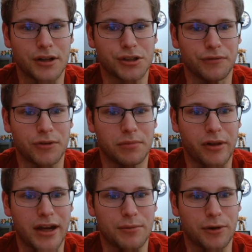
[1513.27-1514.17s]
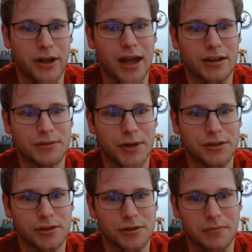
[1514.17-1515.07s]
sure if you play any more Chaos
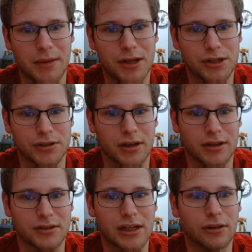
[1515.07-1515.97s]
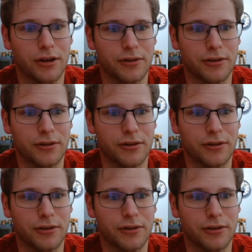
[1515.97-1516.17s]
monsters, maybe just a single other